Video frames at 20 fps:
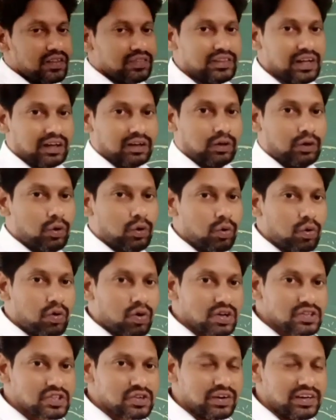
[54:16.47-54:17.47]
the
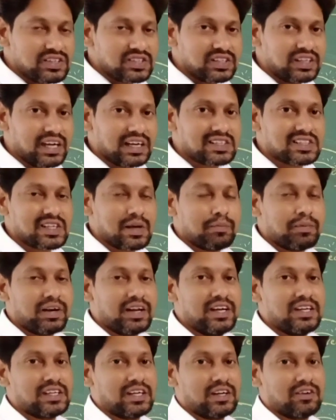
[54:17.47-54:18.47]
glucose units get
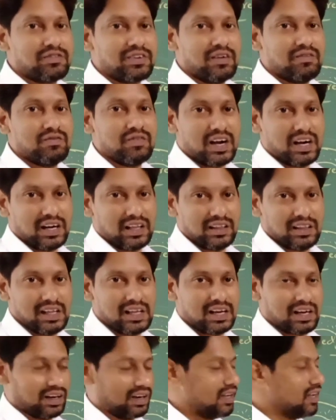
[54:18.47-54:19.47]
separated from one
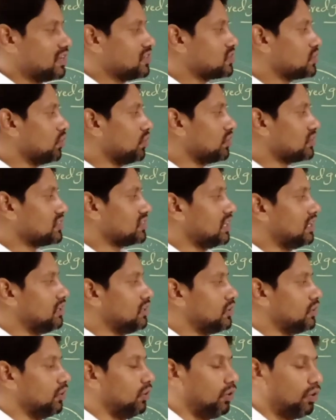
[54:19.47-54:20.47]
another. So
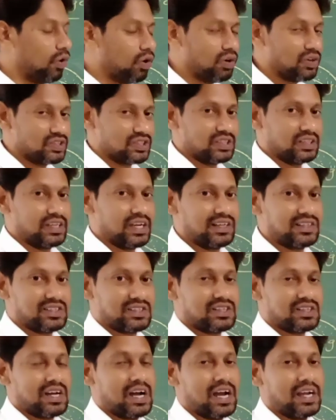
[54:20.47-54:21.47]
cellulose
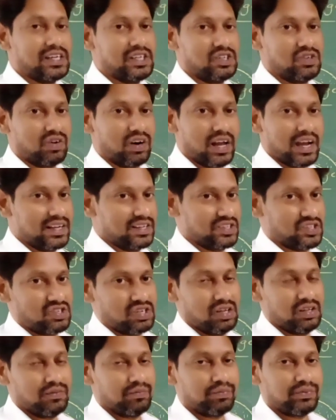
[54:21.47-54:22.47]
gets
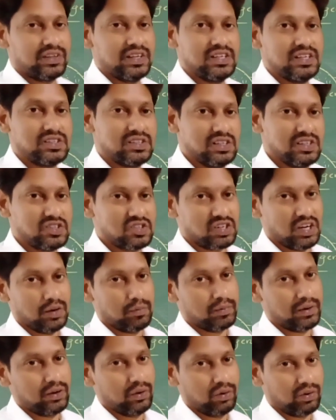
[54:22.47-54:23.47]
hydrolyzed. Is this
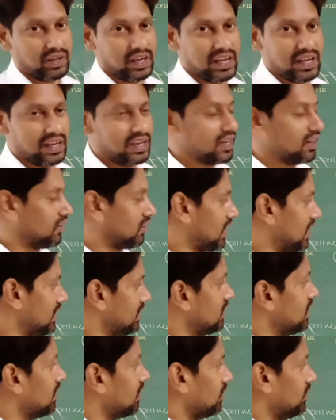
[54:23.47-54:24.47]
statement okay?
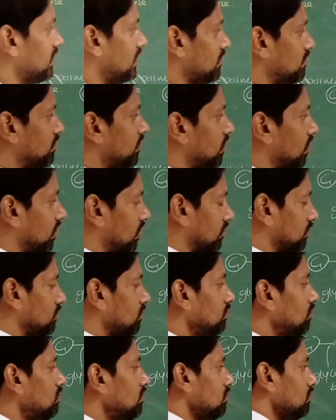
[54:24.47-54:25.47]
Right.
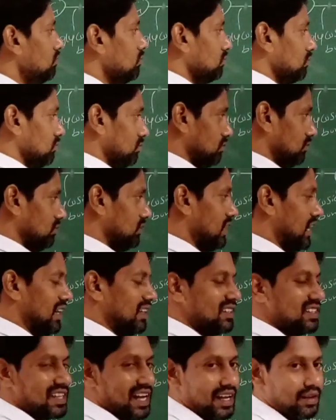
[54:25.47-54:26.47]
Therefore,
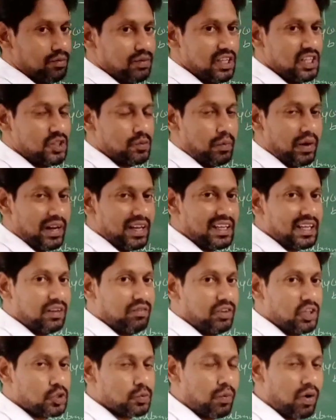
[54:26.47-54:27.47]
enzyme is breaking
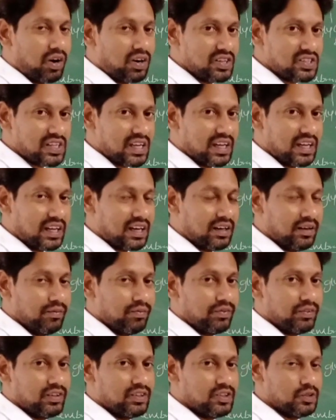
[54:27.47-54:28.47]
which bond, sir?
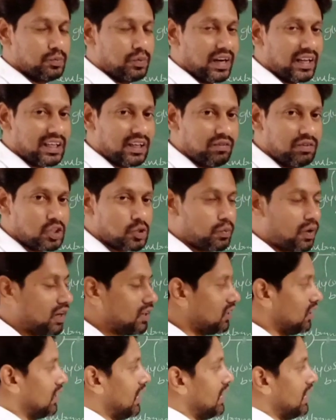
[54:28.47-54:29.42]
Is breaking which bond?